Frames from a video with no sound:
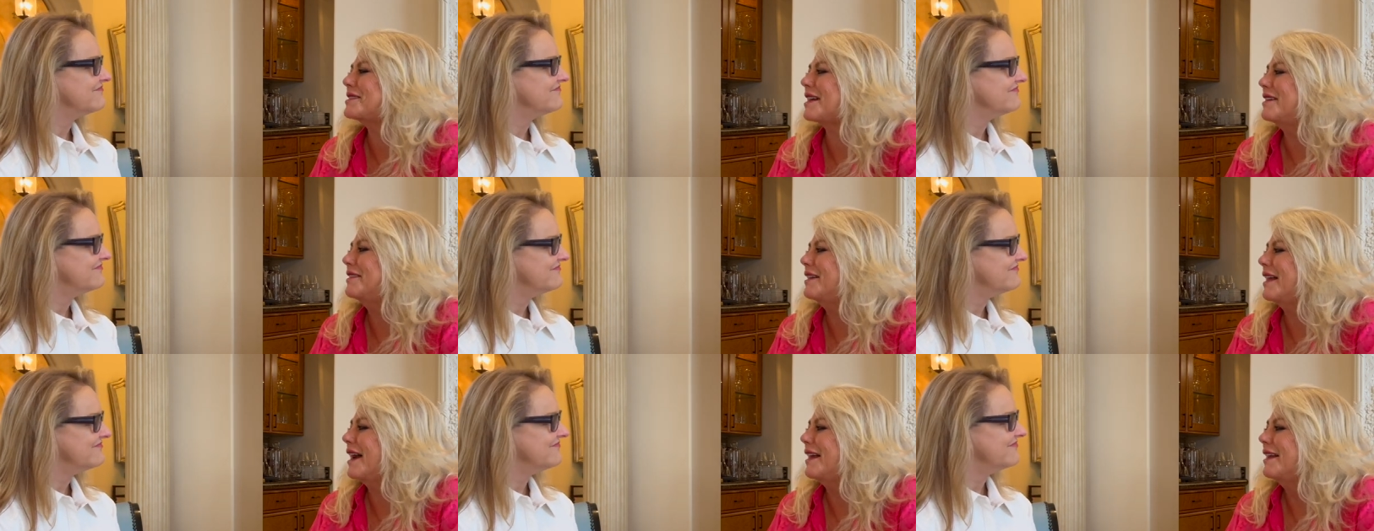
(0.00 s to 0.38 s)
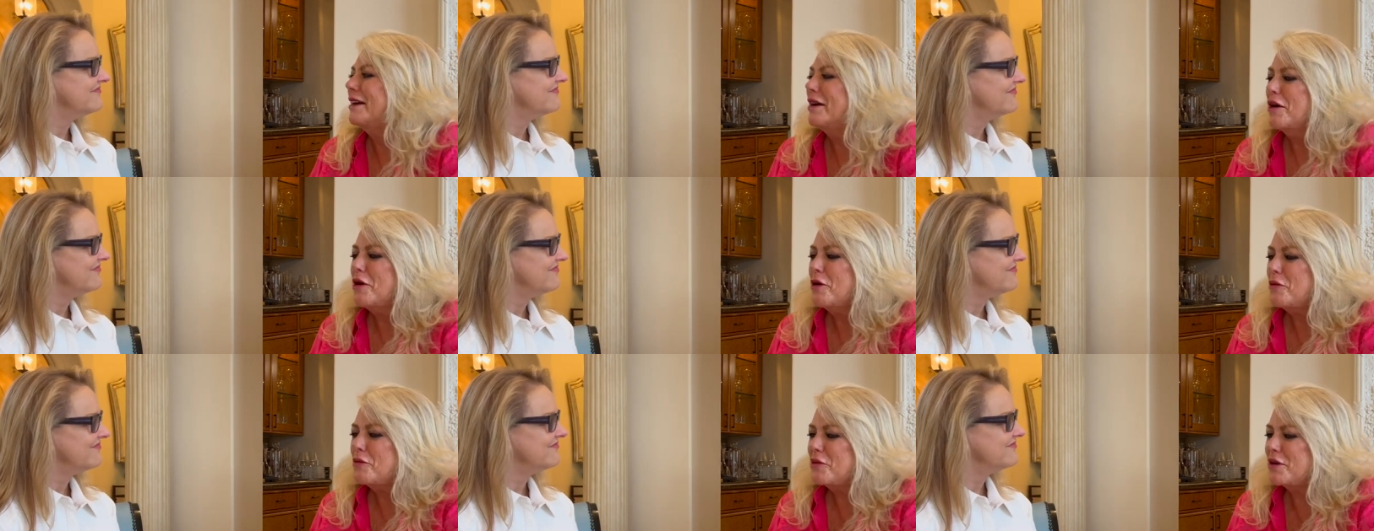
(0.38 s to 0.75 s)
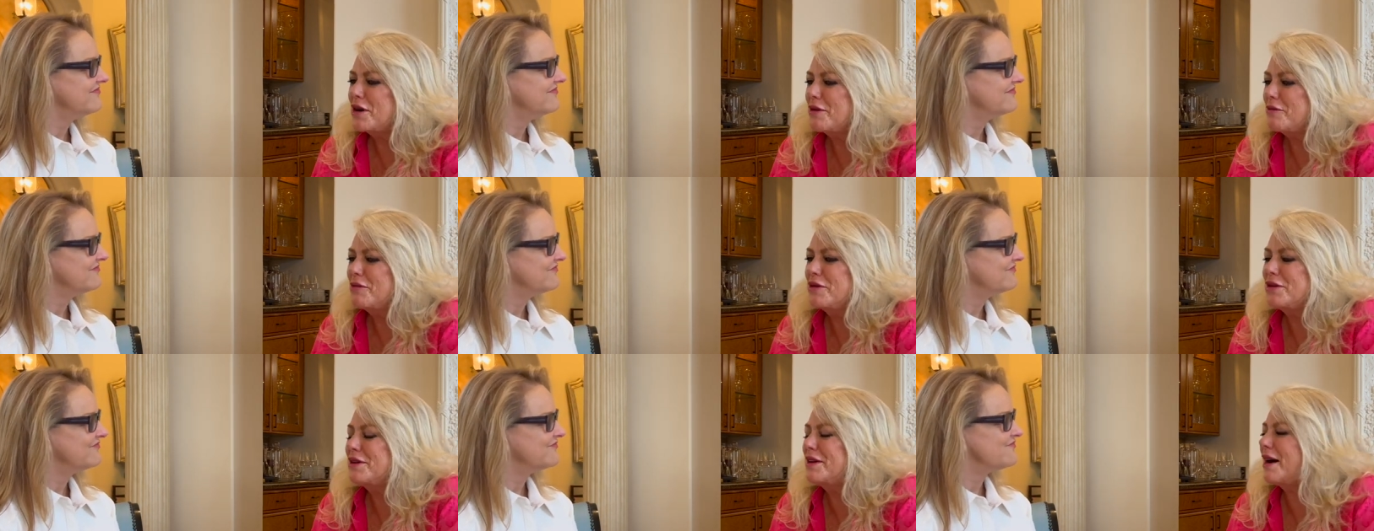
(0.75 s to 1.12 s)
Speaker 1: on that.
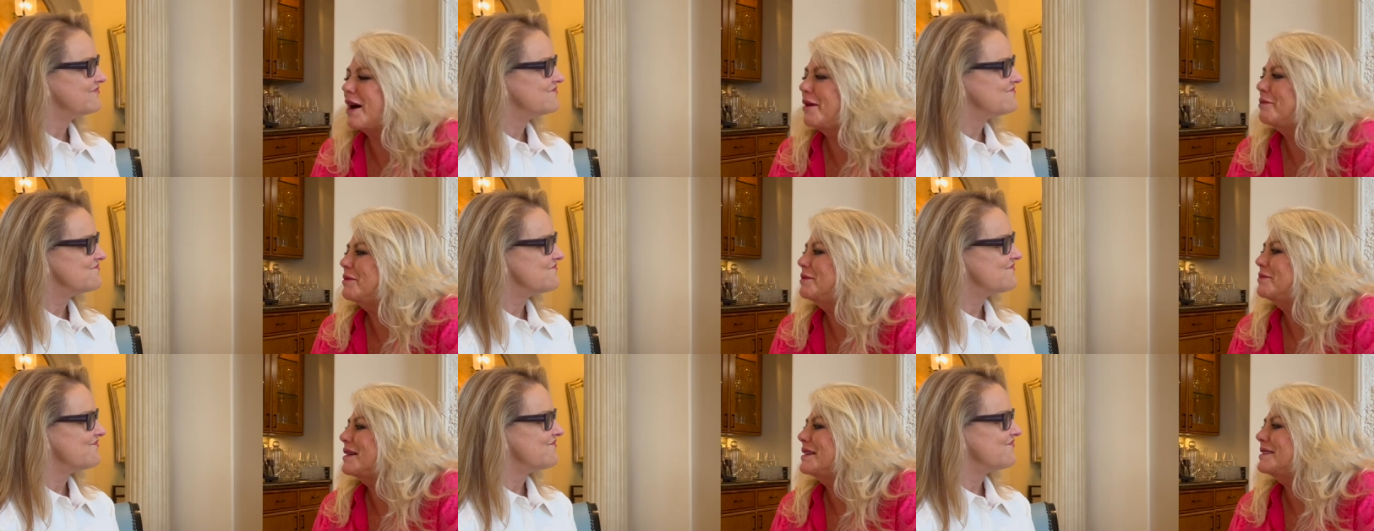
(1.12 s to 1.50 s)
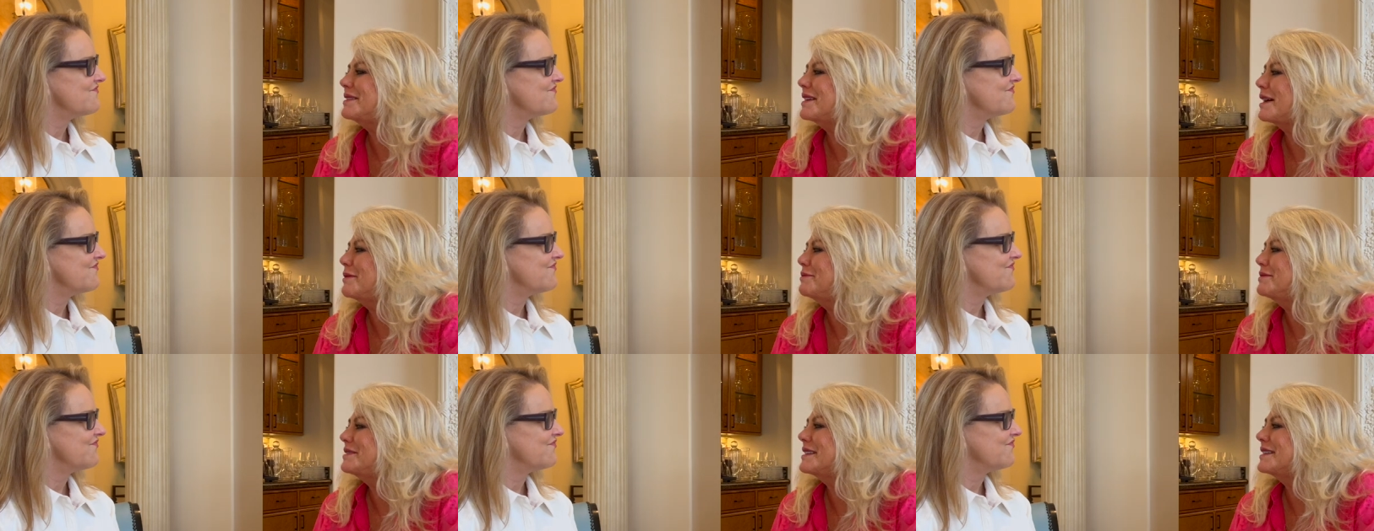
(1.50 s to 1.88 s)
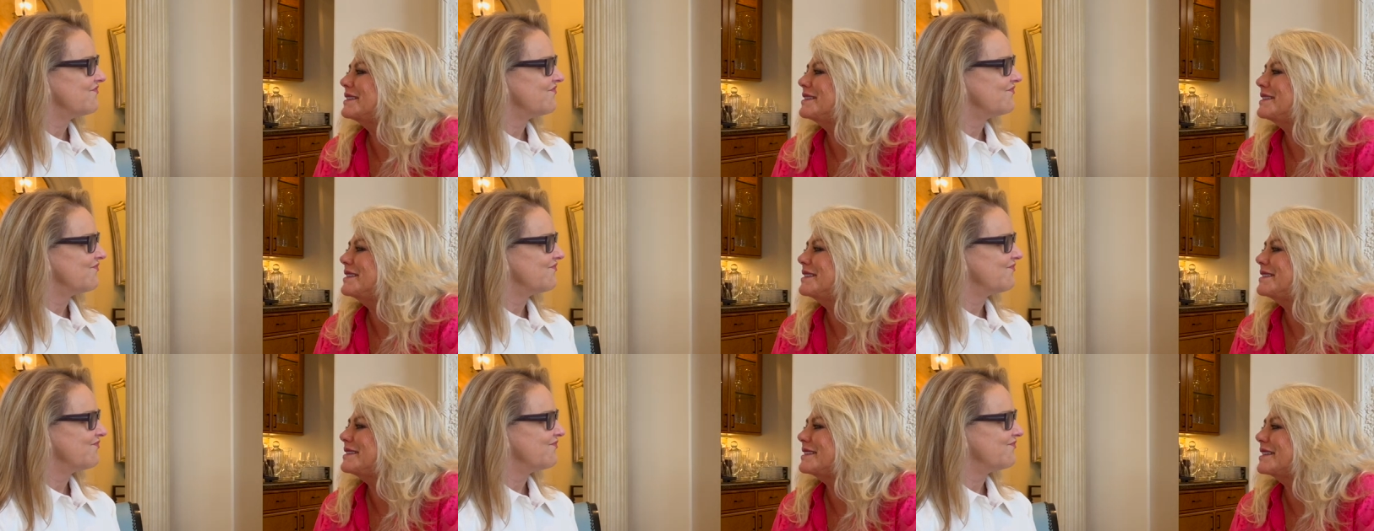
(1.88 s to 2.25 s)
We're, we're, I'm, my, I'm
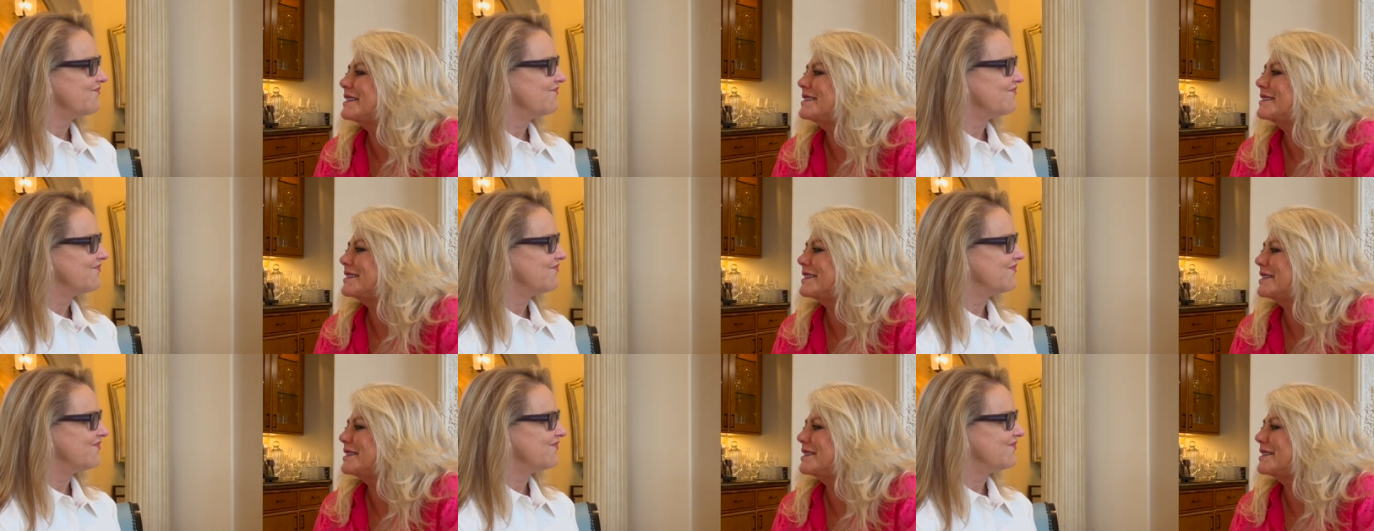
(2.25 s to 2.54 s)
66